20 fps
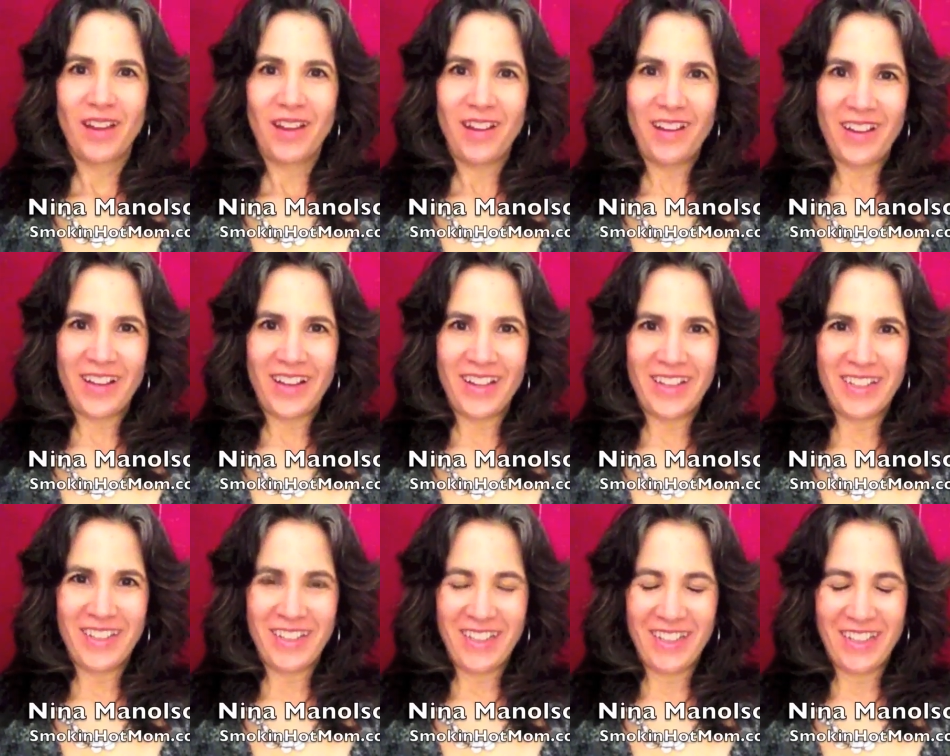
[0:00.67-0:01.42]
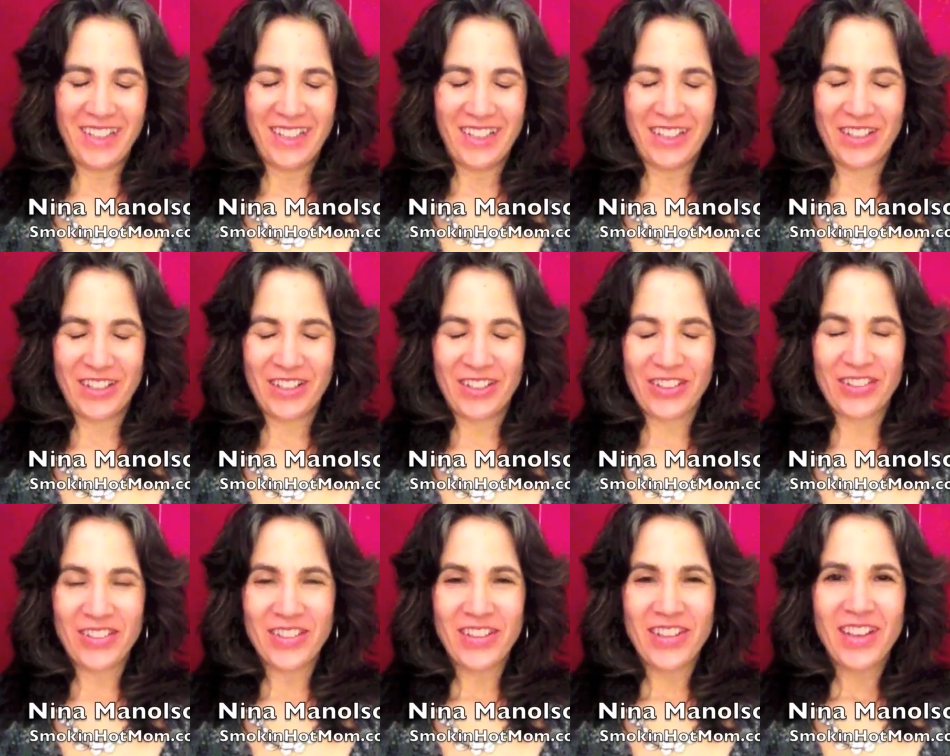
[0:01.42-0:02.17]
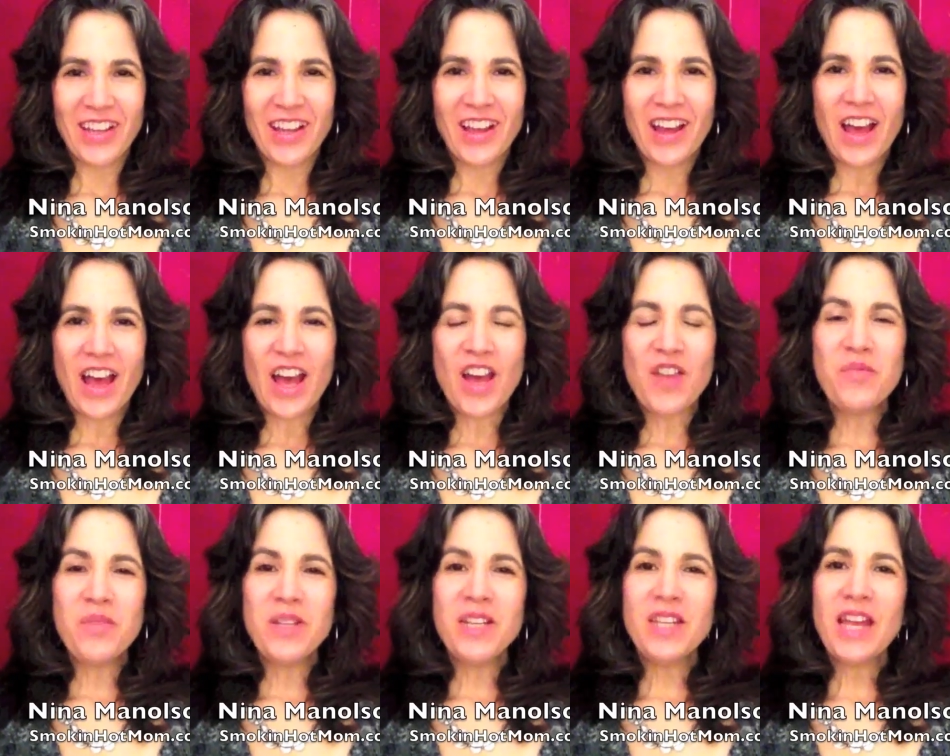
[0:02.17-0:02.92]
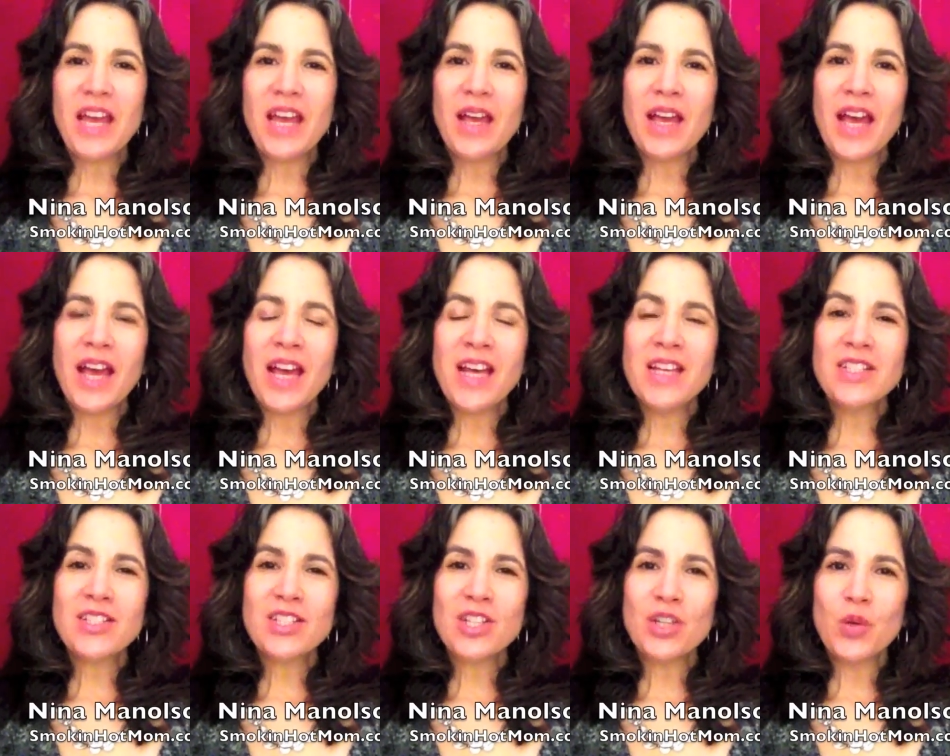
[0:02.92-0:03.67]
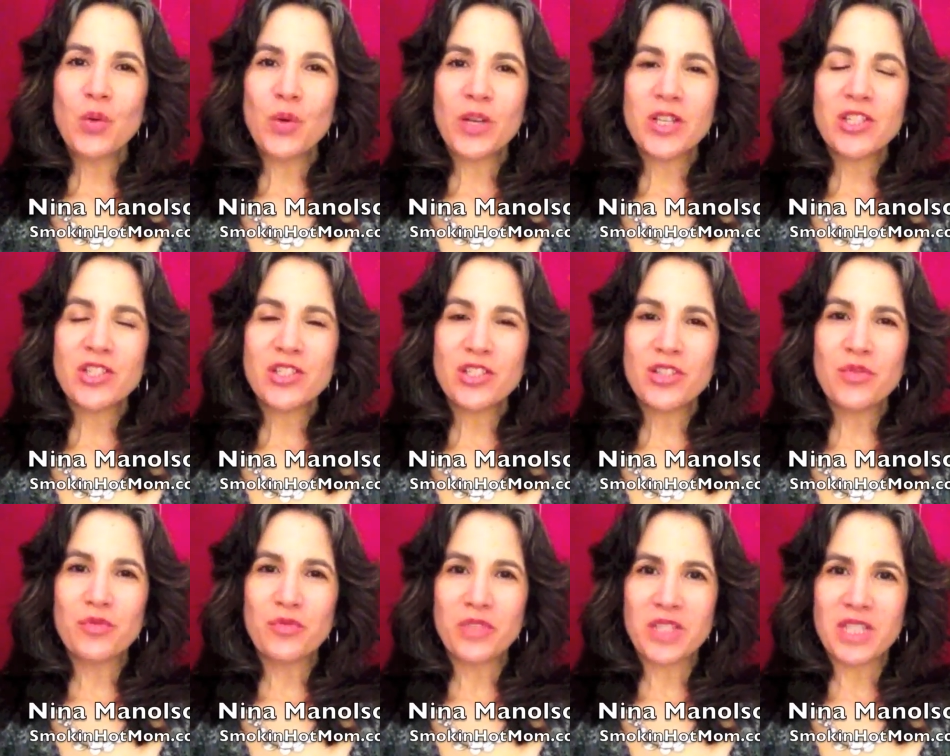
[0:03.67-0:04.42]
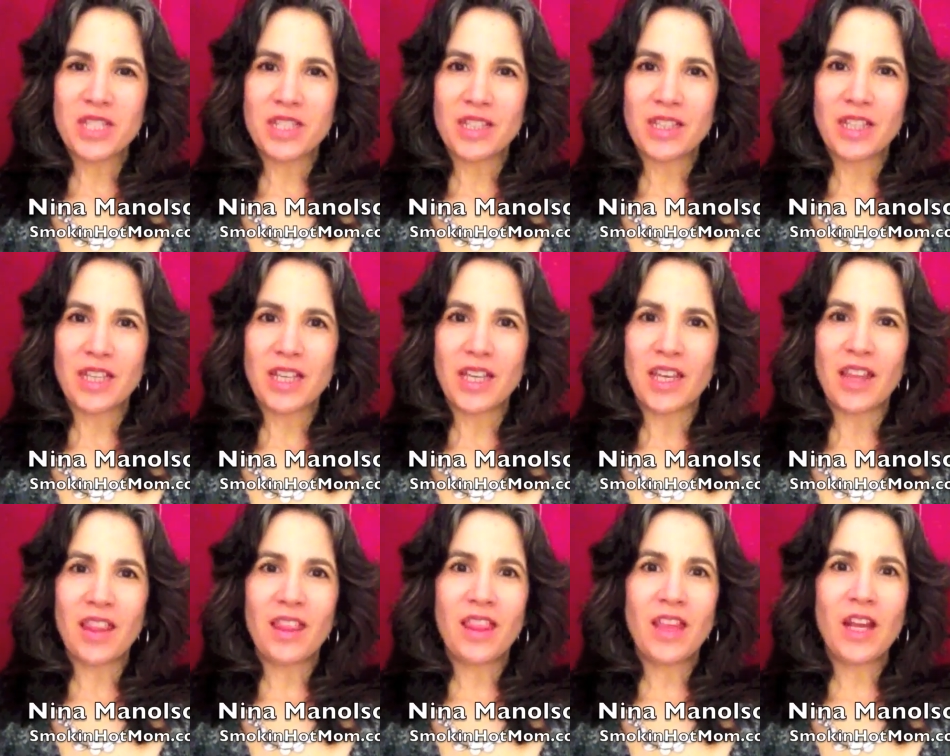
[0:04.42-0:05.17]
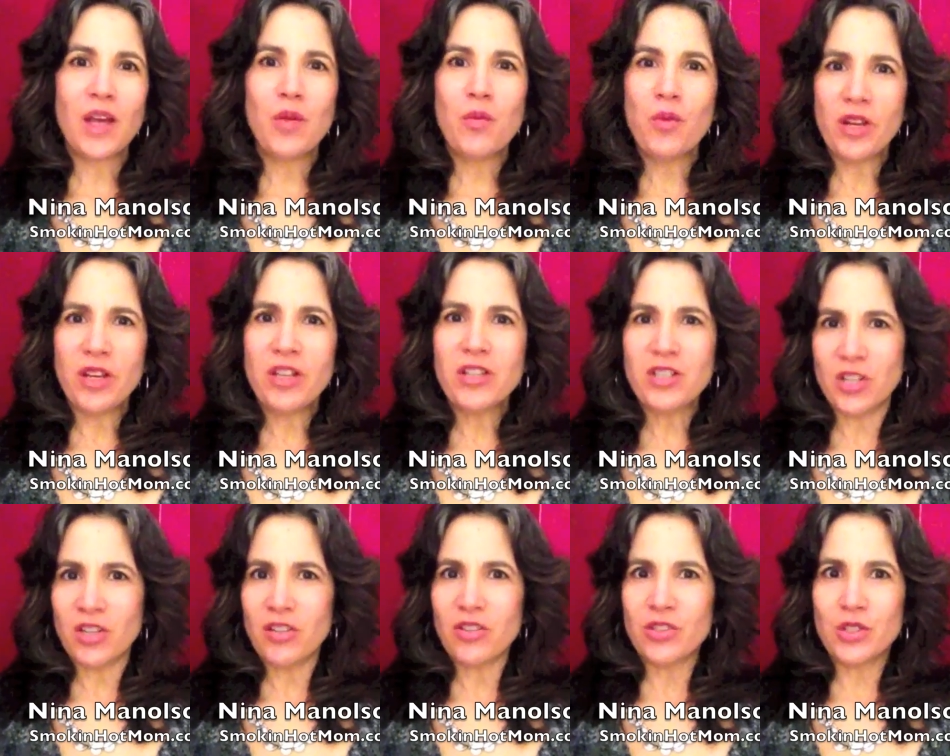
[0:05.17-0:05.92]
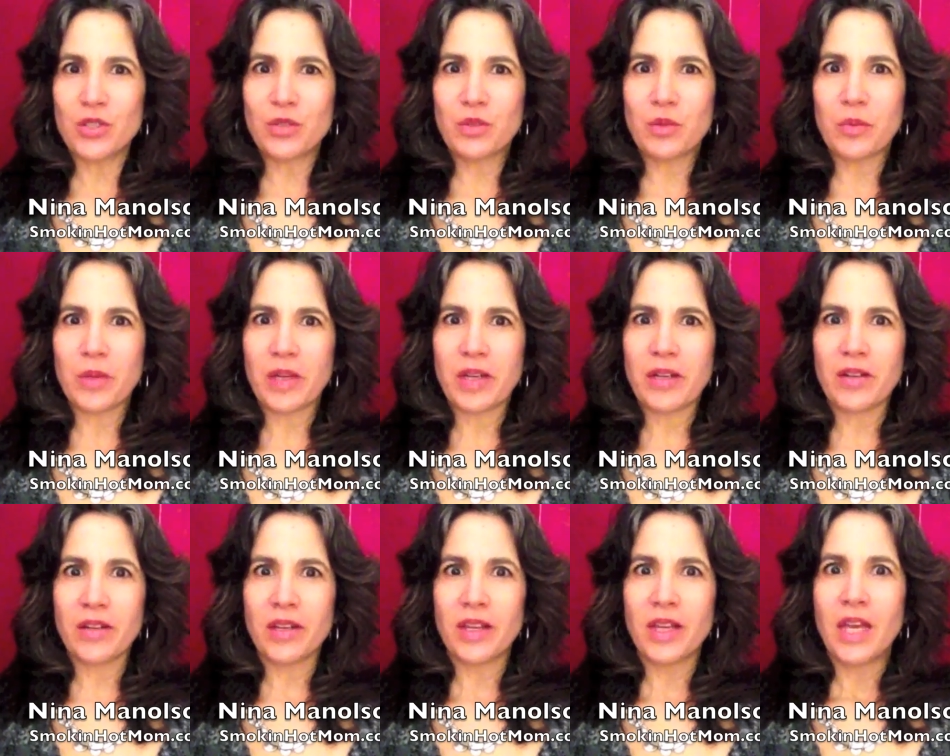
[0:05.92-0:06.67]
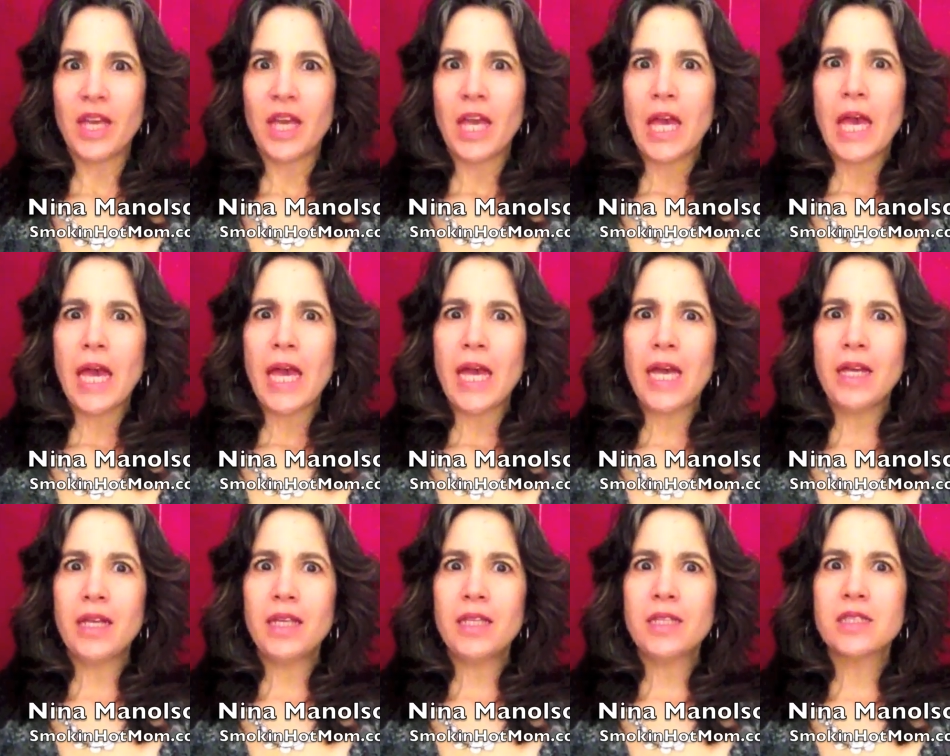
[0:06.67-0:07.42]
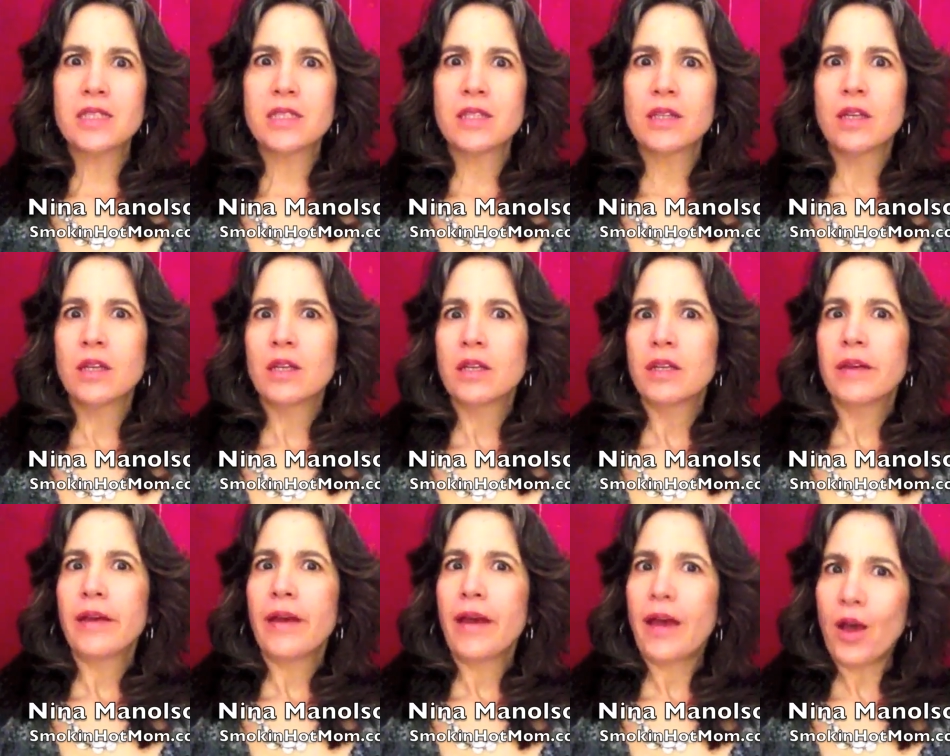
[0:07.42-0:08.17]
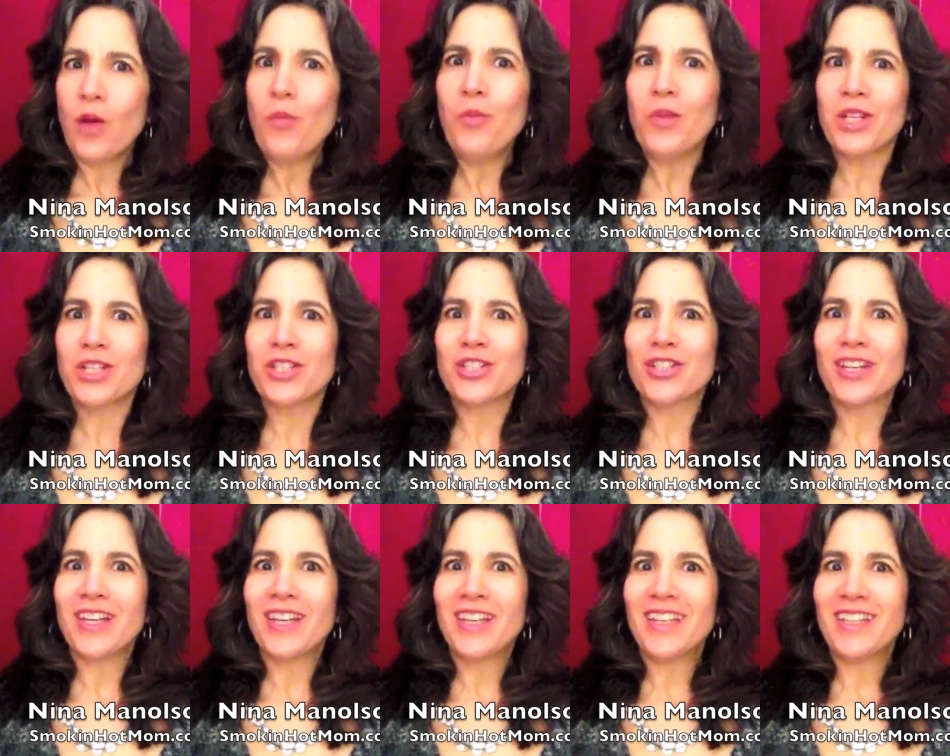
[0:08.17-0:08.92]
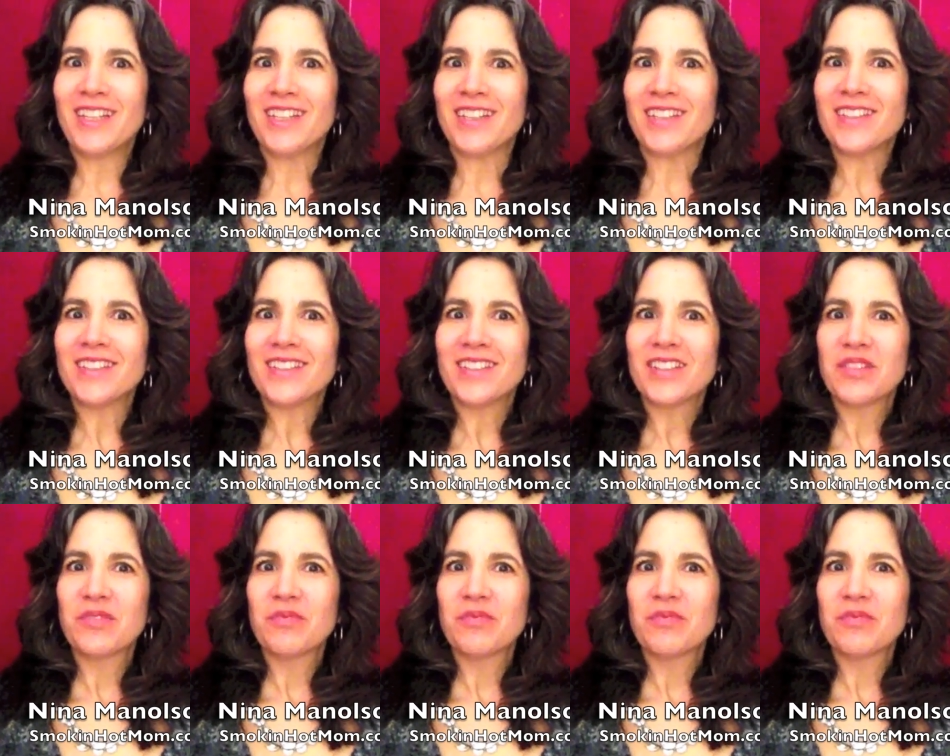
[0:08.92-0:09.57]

Hi, Nina here. I've been asked a question recently that I want to talk to you about, and it's how much should I eat?